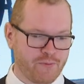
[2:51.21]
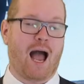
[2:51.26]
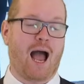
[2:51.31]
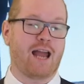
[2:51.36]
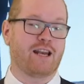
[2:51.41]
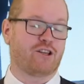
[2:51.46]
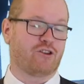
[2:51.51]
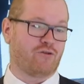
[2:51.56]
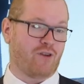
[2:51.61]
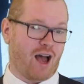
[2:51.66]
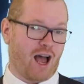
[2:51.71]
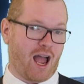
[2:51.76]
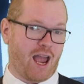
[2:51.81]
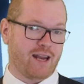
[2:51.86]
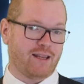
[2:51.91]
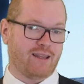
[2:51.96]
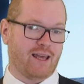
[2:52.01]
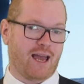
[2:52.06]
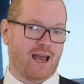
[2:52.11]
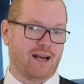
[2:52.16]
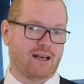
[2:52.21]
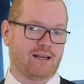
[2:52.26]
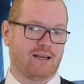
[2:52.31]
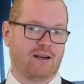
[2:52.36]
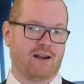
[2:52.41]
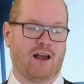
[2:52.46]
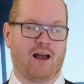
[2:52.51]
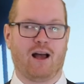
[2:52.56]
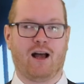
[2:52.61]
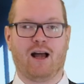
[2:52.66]
I tried that,
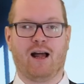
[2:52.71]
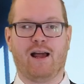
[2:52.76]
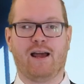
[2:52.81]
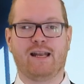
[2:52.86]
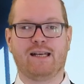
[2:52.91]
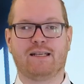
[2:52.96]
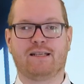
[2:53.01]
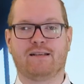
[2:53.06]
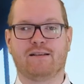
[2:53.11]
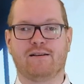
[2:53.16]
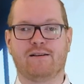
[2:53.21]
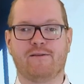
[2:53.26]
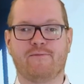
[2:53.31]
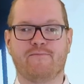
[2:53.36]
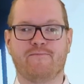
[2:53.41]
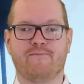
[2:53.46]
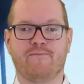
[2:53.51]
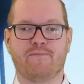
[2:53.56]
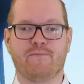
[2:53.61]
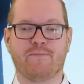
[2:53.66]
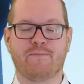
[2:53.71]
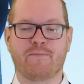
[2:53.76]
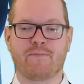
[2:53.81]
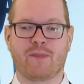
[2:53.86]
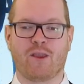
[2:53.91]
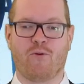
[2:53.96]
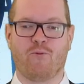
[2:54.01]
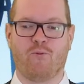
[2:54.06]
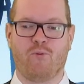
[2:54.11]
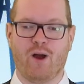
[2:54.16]
and um,
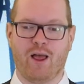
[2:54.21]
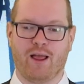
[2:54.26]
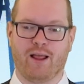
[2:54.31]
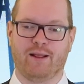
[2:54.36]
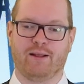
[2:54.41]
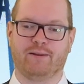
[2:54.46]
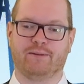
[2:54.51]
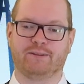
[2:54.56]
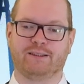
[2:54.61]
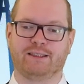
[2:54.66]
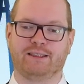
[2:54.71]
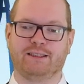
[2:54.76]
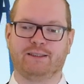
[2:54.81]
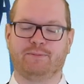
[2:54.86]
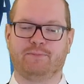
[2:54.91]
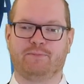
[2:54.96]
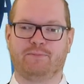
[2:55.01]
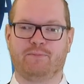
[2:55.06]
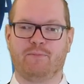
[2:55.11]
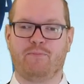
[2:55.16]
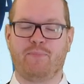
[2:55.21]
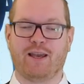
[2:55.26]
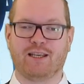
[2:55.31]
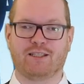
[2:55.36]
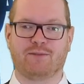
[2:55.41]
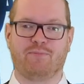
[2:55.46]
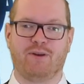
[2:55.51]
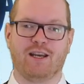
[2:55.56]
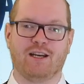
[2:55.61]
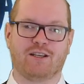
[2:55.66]
well, the
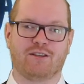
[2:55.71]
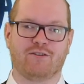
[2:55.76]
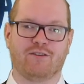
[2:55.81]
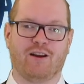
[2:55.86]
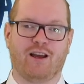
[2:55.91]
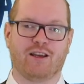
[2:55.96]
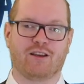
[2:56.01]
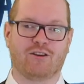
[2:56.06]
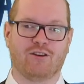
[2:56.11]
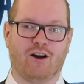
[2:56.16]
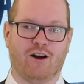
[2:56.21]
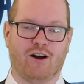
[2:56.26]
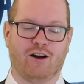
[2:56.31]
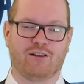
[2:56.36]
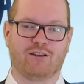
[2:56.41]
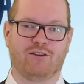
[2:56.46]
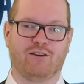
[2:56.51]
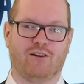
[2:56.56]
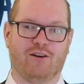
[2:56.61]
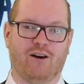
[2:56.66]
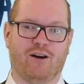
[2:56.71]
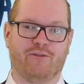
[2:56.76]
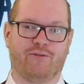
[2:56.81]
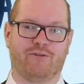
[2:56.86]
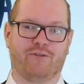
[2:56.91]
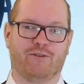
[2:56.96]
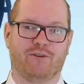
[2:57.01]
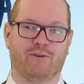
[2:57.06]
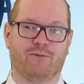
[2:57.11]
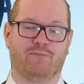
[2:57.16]
best picture I got
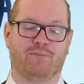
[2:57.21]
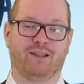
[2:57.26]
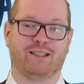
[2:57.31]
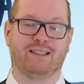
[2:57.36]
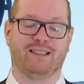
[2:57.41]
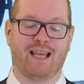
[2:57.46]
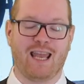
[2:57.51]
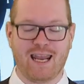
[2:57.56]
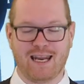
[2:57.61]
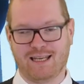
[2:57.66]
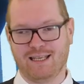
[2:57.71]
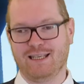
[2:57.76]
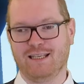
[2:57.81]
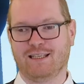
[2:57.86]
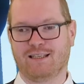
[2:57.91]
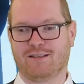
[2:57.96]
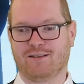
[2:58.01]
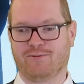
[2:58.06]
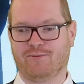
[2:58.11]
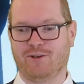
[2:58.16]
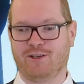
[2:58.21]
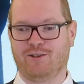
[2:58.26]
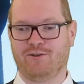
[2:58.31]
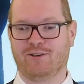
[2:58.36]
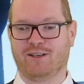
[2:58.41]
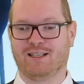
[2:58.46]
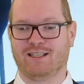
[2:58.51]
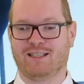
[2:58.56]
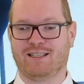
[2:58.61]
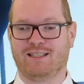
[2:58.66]
of the Pleiades, which you
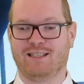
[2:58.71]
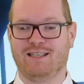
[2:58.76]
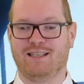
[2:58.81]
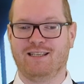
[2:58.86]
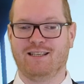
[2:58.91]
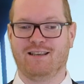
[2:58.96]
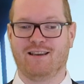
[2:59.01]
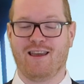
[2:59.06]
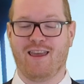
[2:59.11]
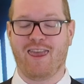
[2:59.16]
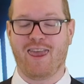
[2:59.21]
can see